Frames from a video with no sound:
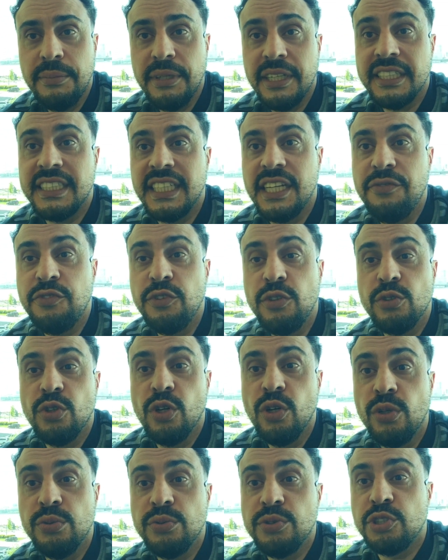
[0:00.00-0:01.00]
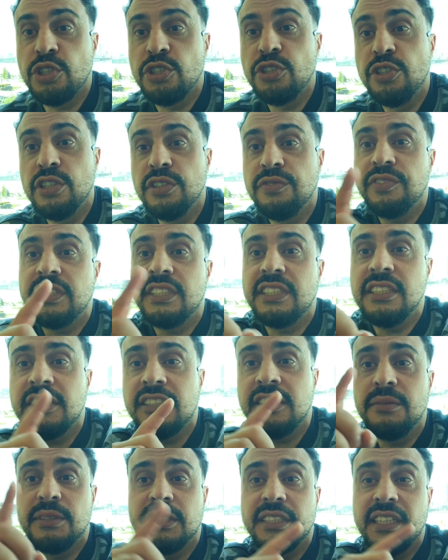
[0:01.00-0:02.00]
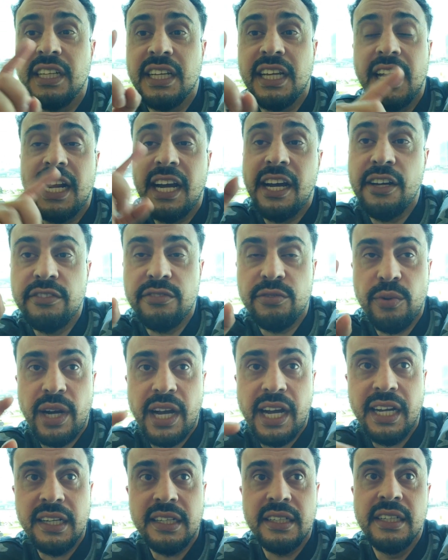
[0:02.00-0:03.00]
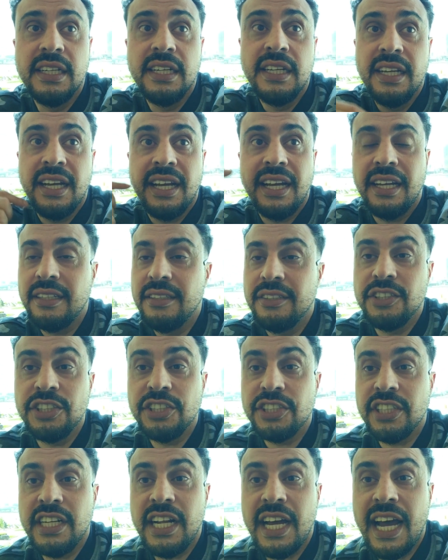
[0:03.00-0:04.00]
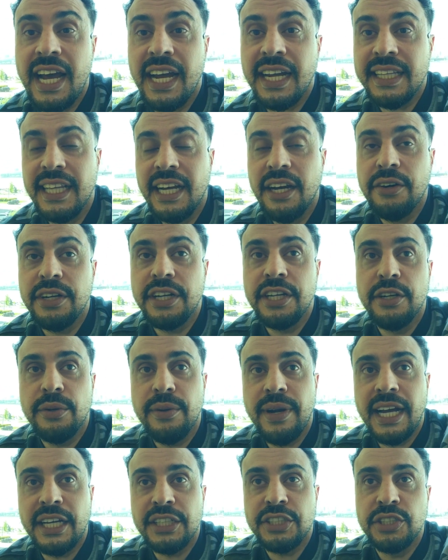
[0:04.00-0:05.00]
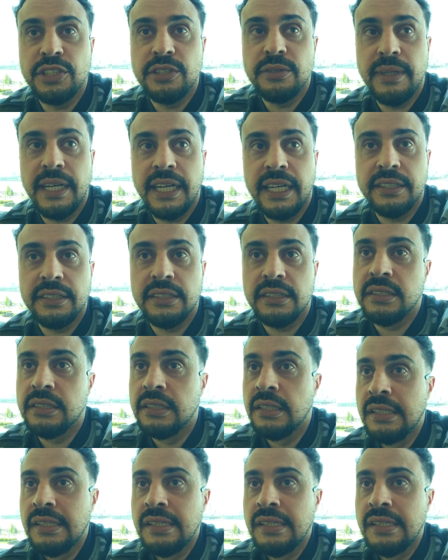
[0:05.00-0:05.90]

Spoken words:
Because if you don't, your nervous system is going to get out of whack, and you're just going to act out in irrational manners.